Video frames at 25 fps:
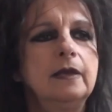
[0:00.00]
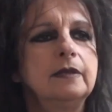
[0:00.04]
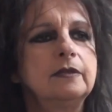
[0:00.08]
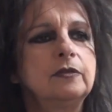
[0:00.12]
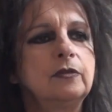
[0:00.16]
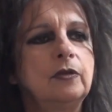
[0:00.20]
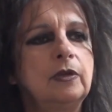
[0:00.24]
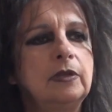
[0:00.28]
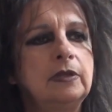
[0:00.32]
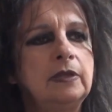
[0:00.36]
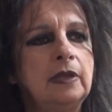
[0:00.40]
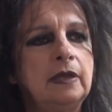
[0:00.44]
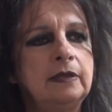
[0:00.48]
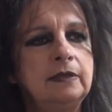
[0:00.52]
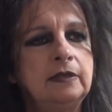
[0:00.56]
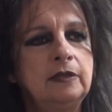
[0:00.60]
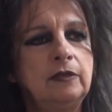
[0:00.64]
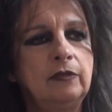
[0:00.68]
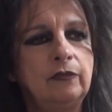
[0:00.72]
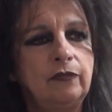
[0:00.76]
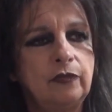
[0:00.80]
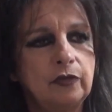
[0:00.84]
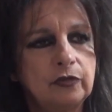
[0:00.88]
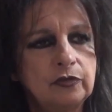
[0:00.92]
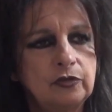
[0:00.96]
So I did
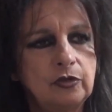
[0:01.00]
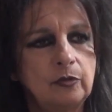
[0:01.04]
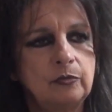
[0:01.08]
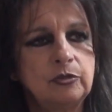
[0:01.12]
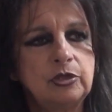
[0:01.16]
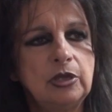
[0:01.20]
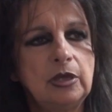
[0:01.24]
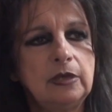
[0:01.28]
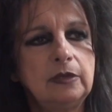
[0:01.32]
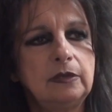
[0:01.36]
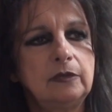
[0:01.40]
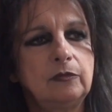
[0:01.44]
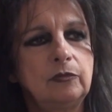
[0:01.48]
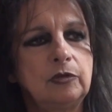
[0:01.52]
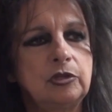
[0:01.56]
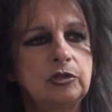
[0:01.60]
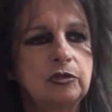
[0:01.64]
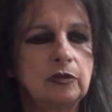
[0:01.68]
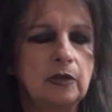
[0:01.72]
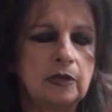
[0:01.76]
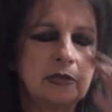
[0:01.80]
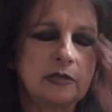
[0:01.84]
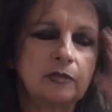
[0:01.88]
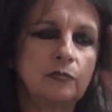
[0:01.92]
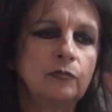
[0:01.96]
the first object,
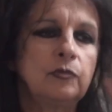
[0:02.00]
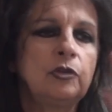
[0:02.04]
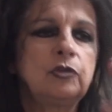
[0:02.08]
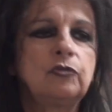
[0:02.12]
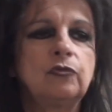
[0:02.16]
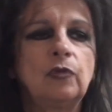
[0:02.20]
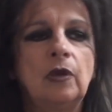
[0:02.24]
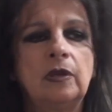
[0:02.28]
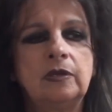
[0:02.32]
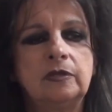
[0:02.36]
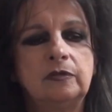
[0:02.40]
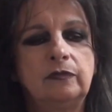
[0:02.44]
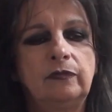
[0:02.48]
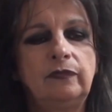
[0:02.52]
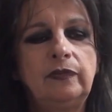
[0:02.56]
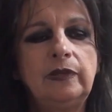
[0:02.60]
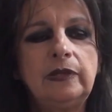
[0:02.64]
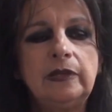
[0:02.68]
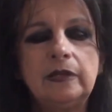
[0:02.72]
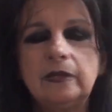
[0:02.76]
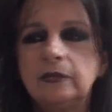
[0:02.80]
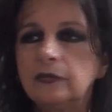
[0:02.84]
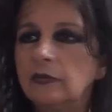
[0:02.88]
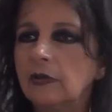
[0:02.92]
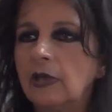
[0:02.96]
which was
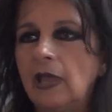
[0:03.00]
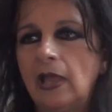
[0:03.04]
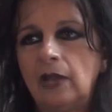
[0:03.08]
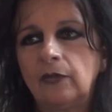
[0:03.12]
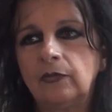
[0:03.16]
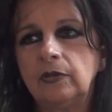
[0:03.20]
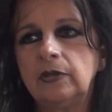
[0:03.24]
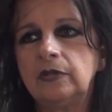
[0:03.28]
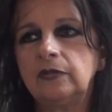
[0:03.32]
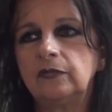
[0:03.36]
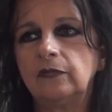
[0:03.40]
filling the gallery.